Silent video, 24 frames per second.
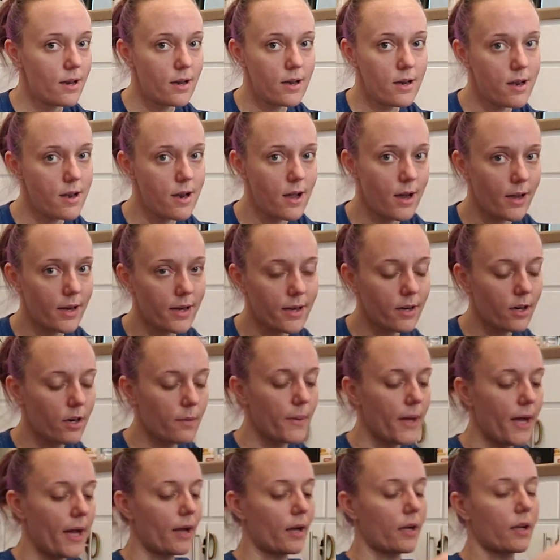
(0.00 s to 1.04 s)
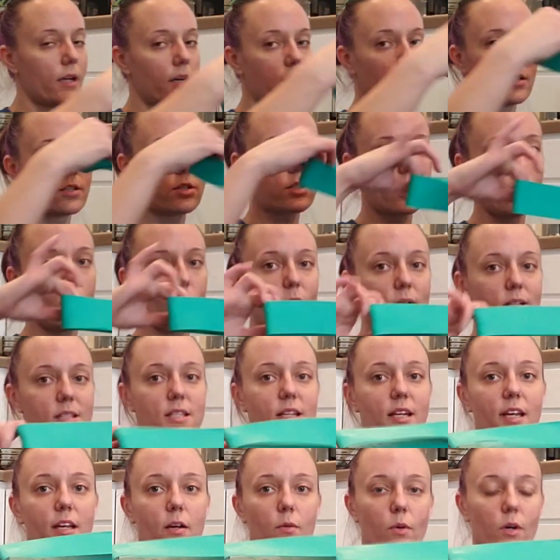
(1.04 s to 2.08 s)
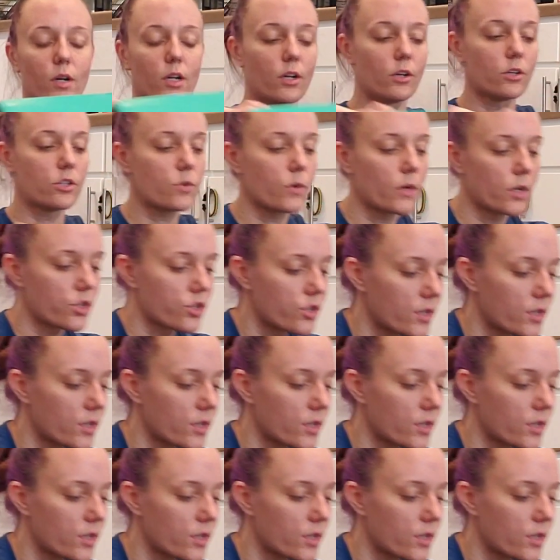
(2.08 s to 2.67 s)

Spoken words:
not in our back. So once again, we're gonna go to our